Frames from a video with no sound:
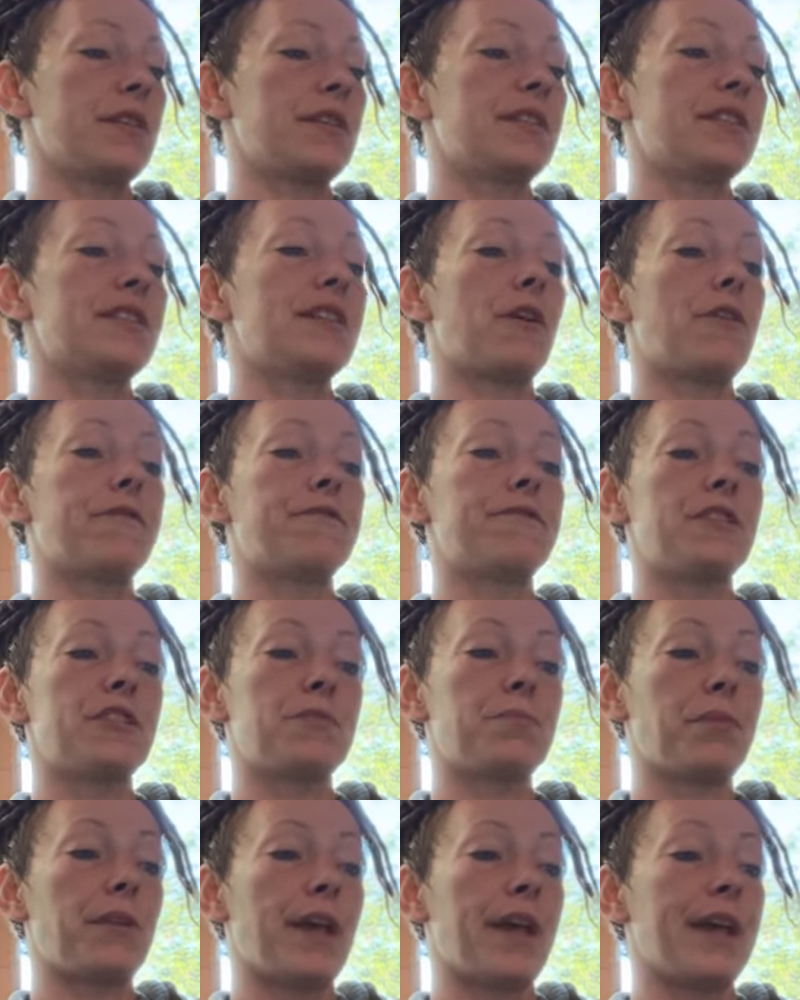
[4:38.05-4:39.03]
the self
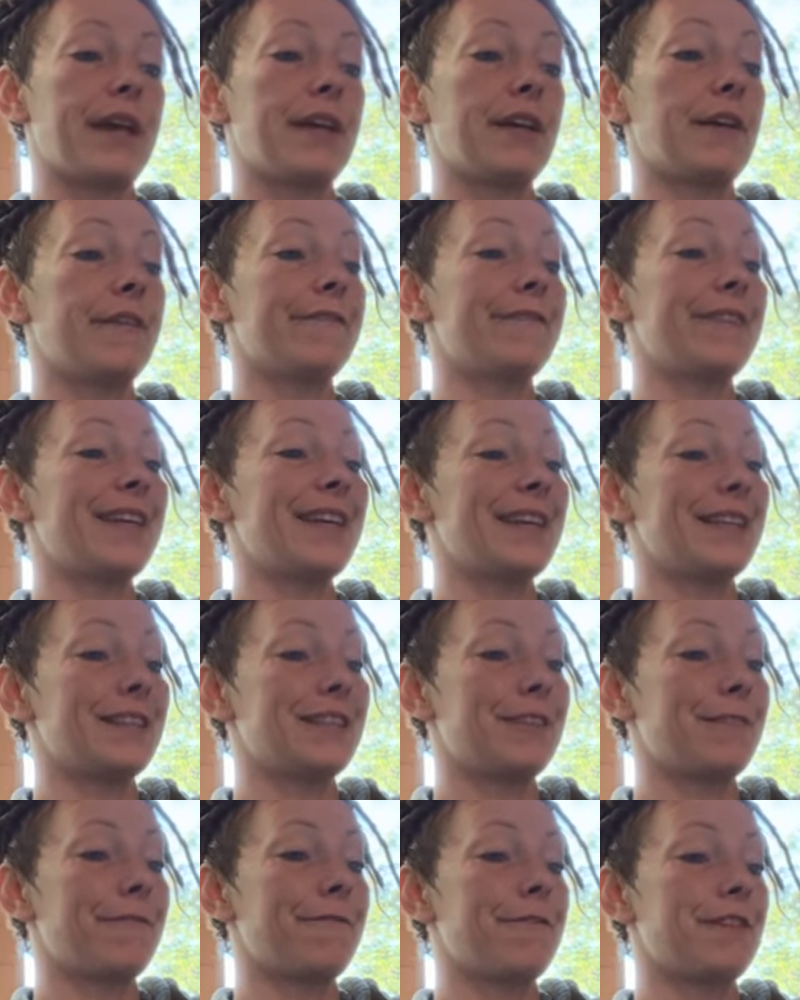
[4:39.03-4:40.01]
display of
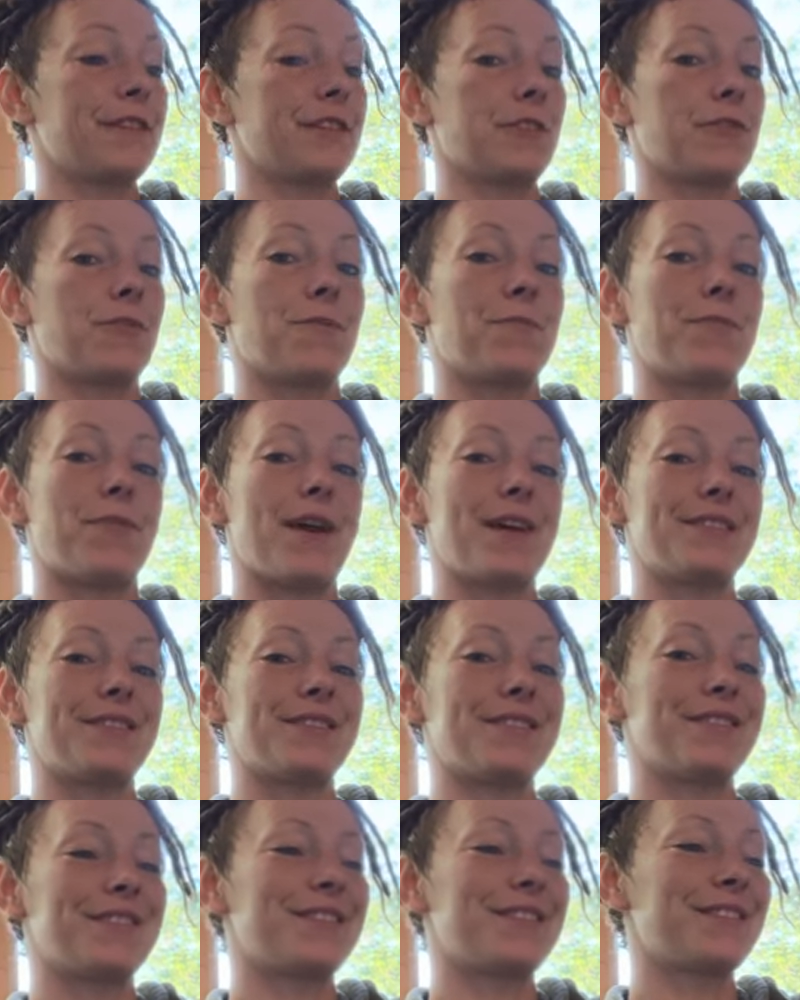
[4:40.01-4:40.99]
its physical
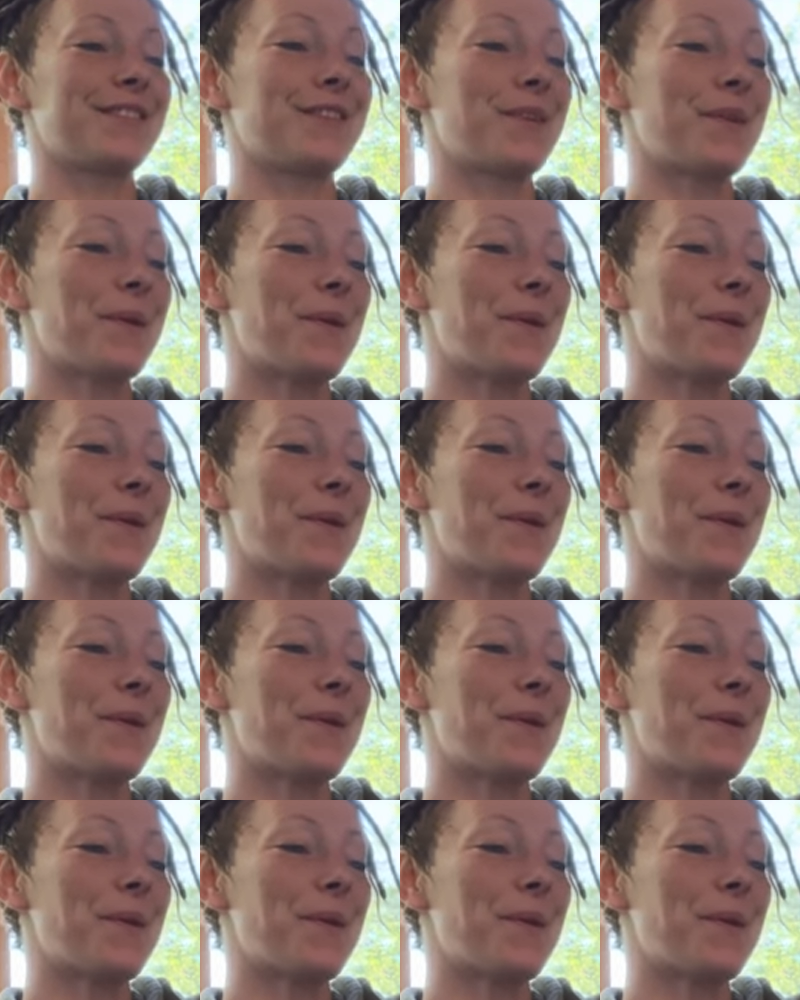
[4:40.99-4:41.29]
presence.